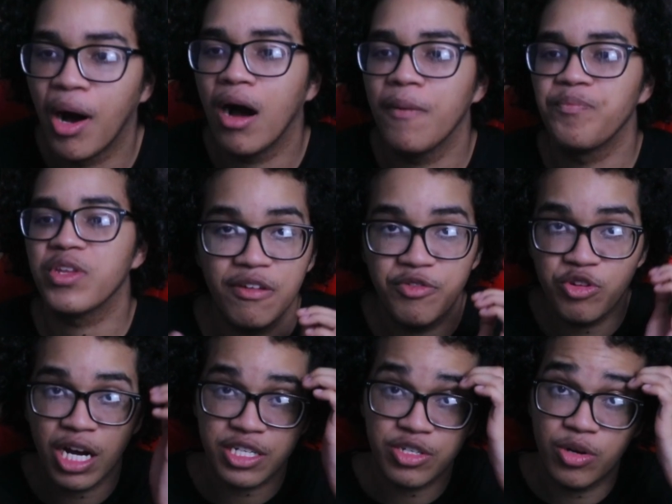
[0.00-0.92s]
But if
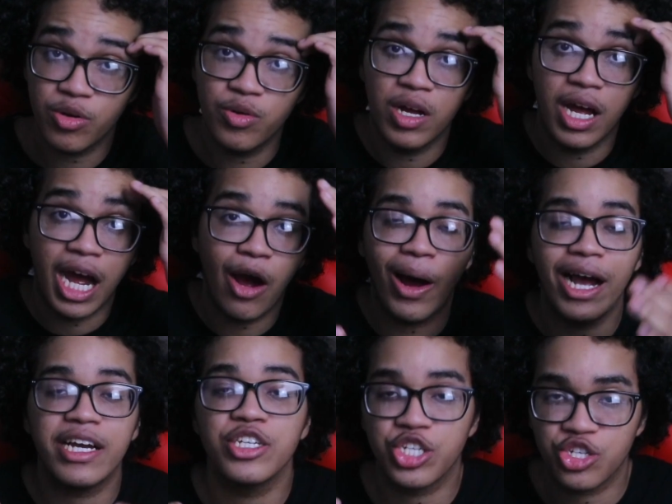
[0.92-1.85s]
you guys know how
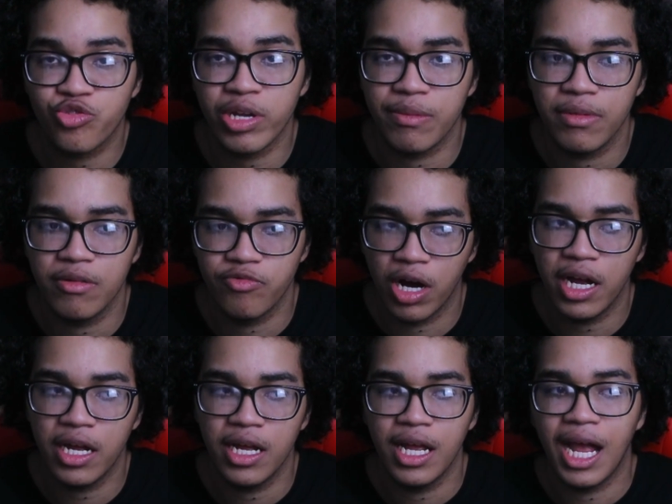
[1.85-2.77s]
I can stream,
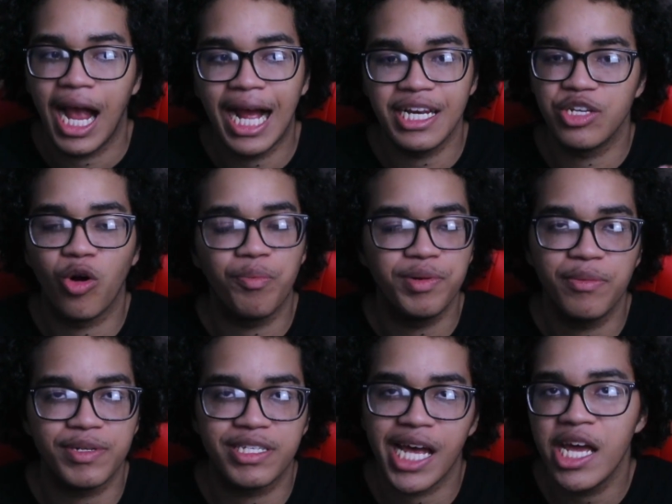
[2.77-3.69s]
right, and it not
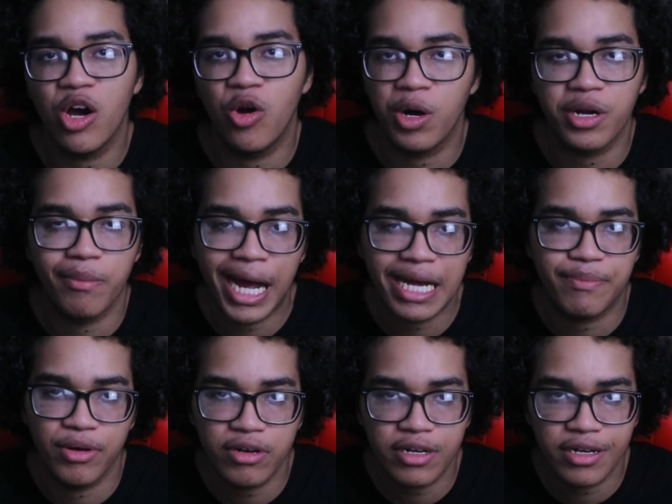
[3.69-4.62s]
be a potato on a
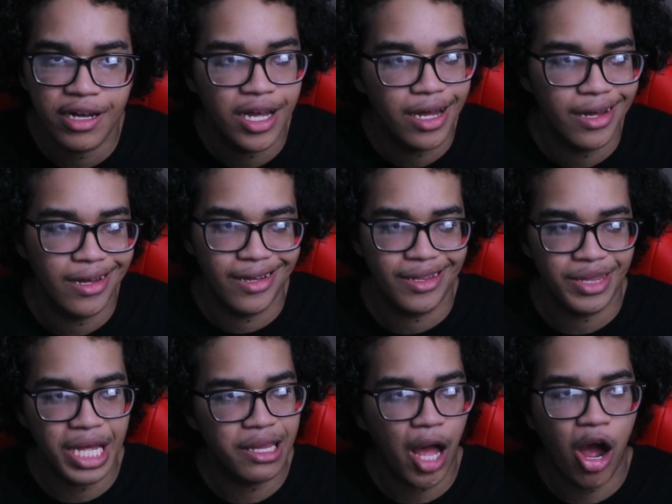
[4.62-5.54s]
MacBook,
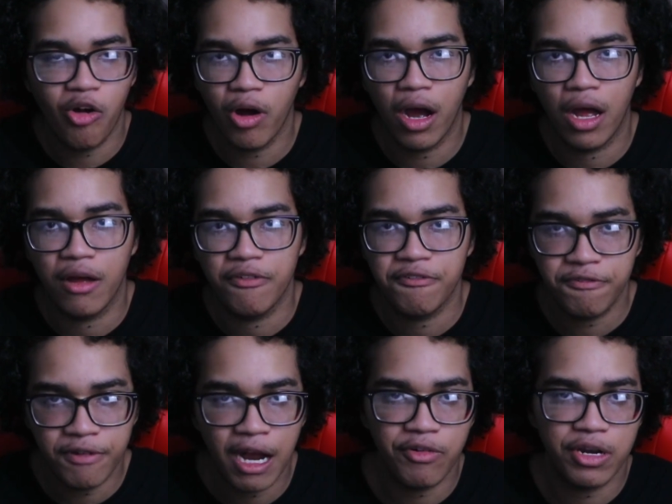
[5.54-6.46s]
then all right,
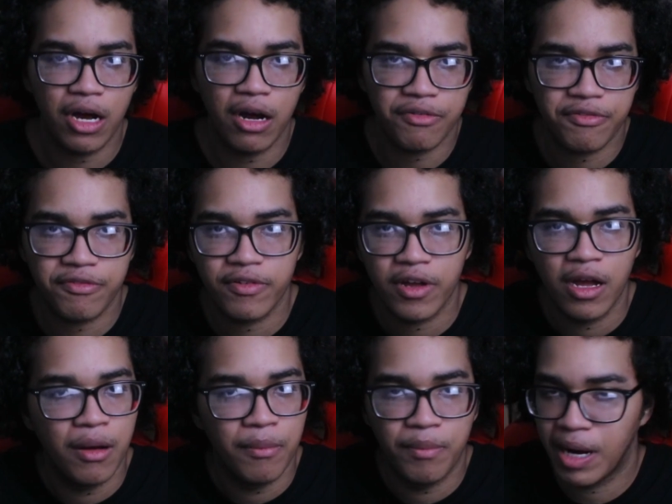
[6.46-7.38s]
fair enough.
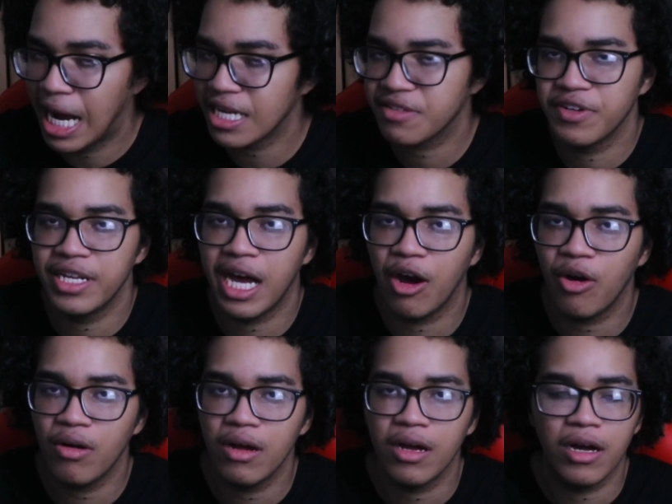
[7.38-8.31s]
But as for
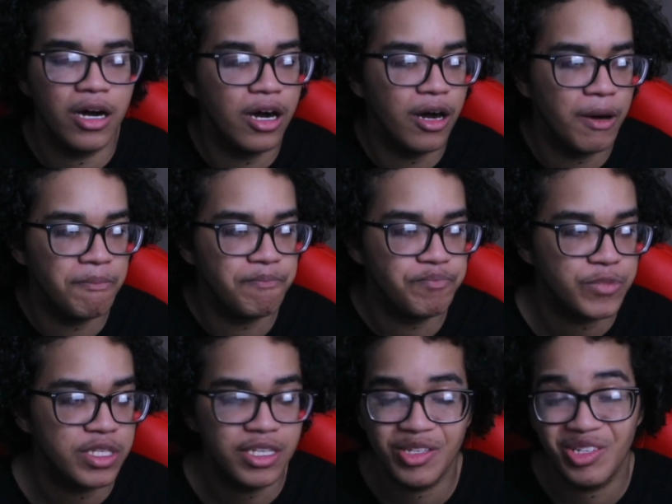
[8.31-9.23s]
now,
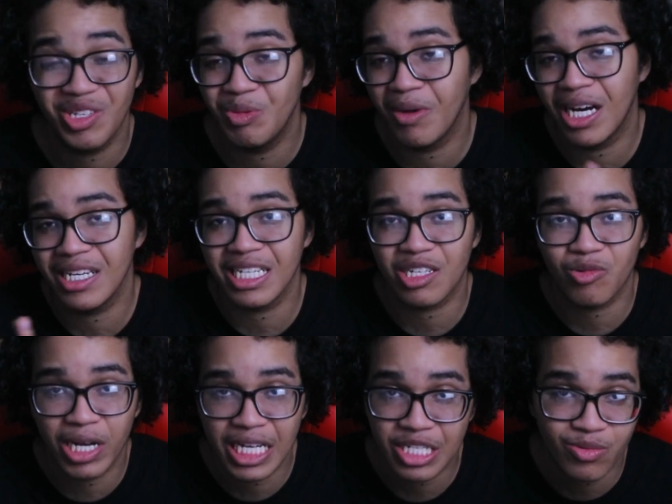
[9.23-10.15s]
you might need to
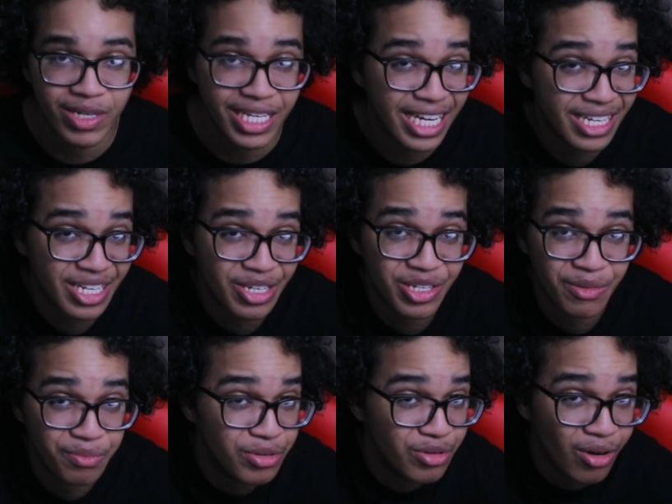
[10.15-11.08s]
wait until I get a good
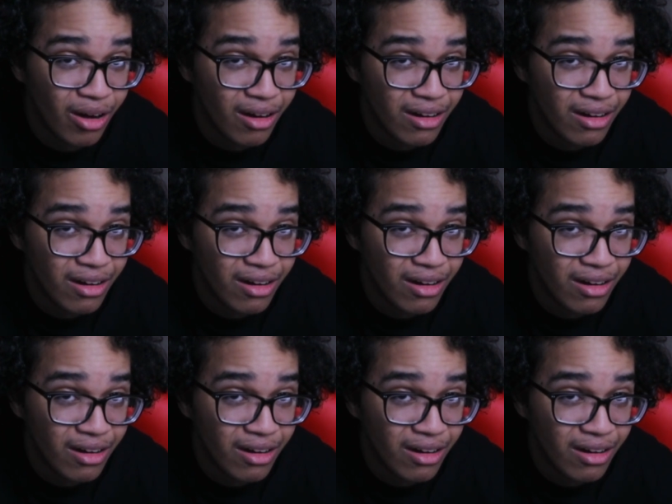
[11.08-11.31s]
computer.